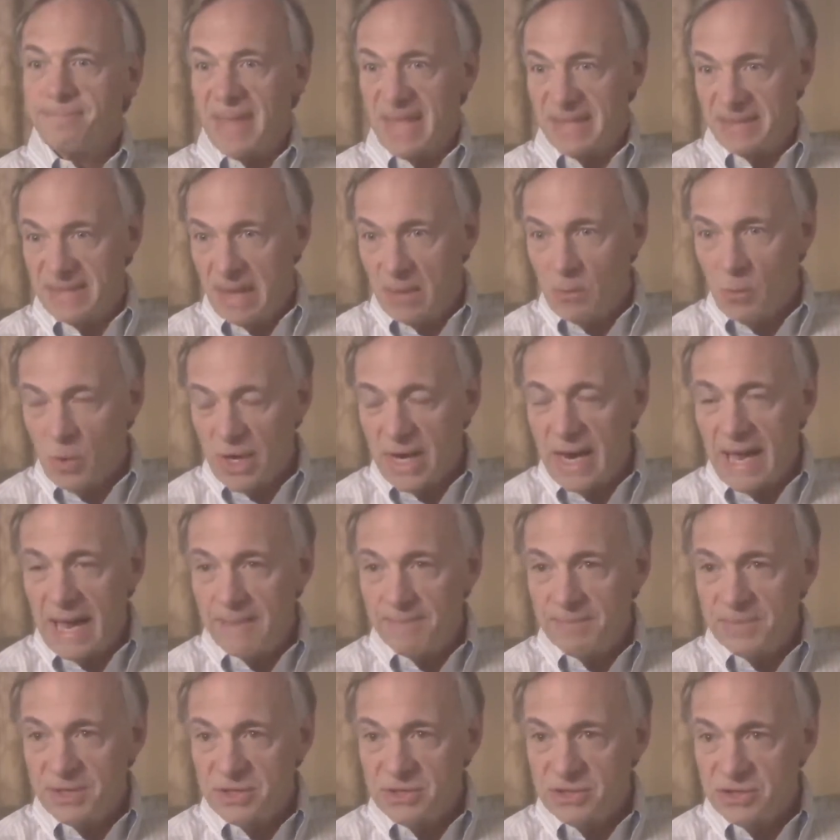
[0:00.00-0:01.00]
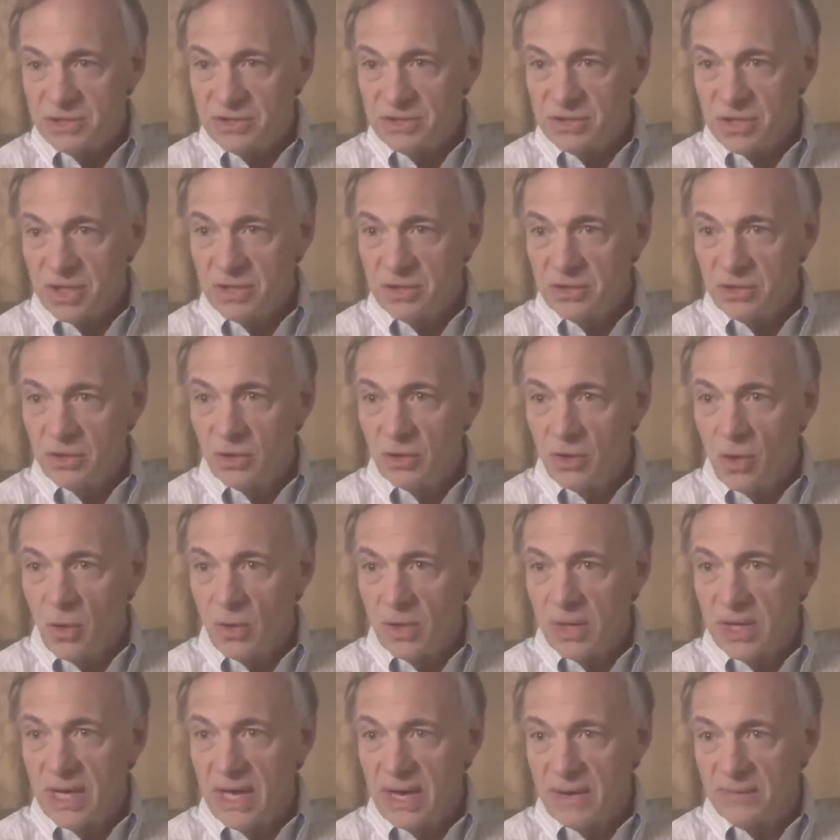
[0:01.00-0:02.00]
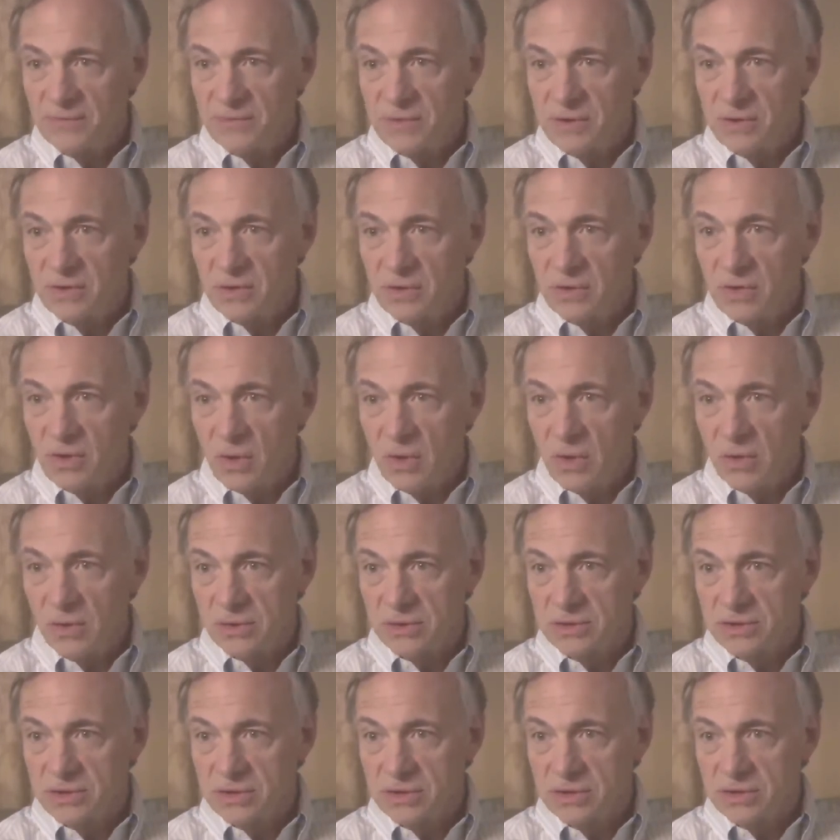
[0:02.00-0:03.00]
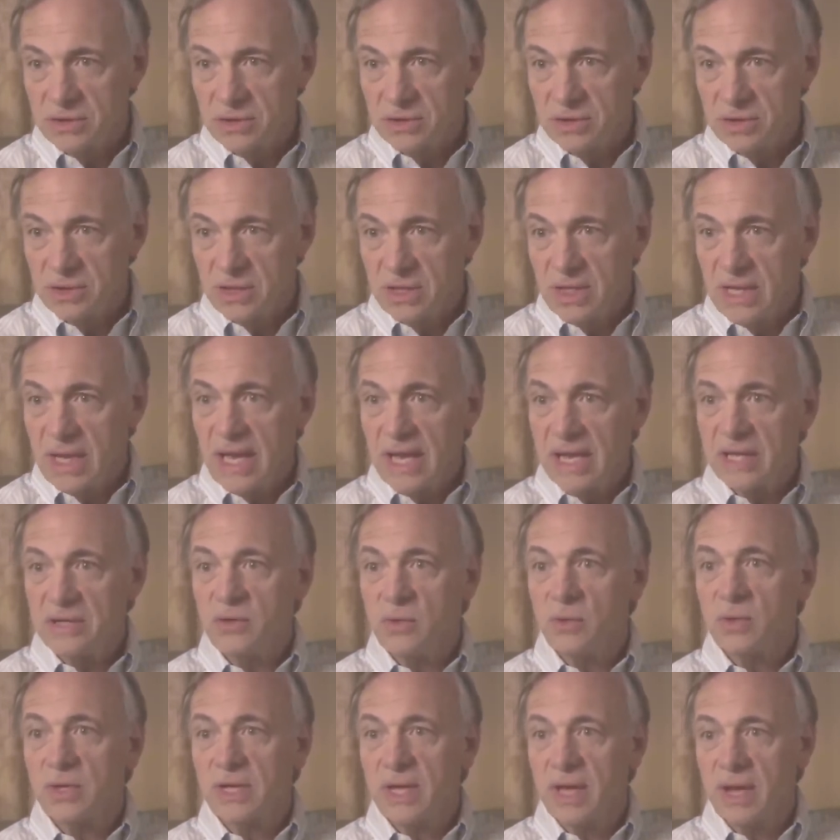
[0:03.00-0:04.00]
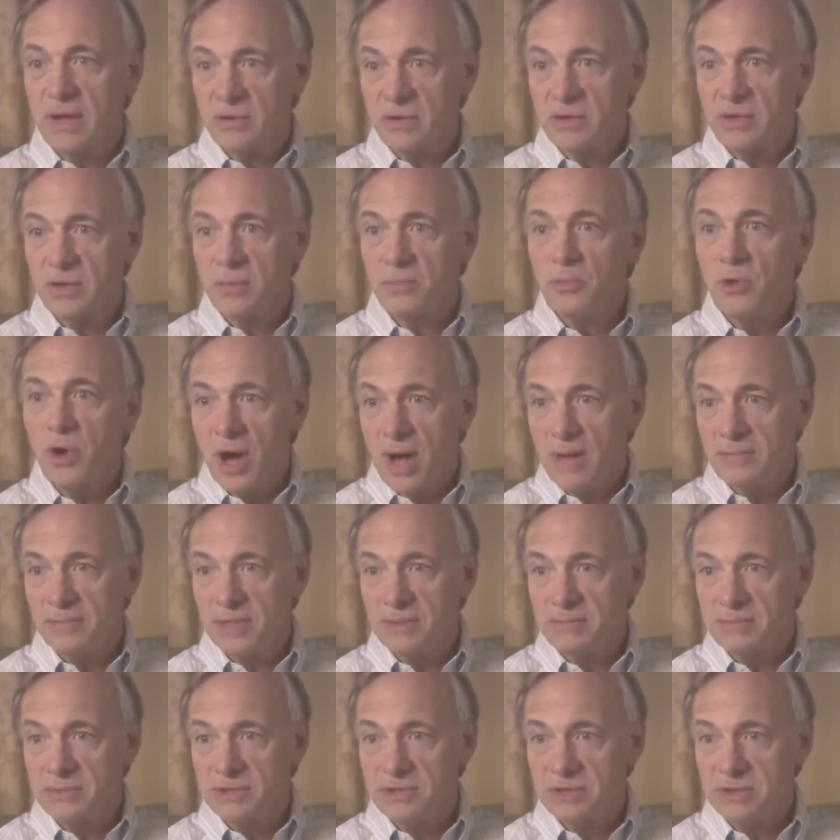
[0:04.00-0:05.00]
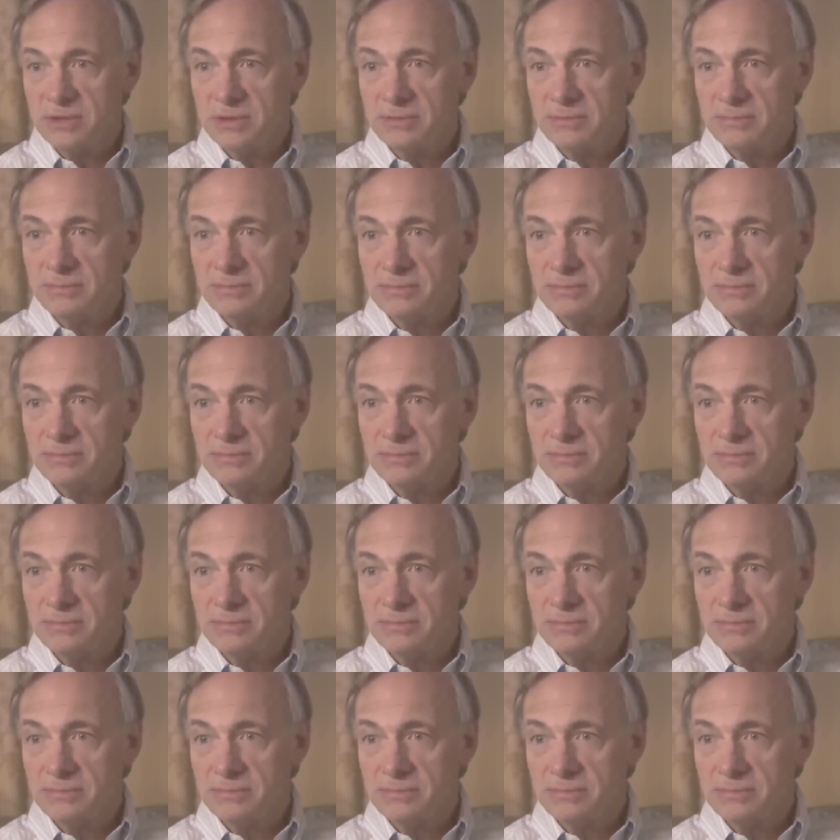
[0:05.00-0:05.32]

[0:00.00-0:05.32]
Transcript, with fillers: And then what happens is you're going after your goals and you encounter your problems.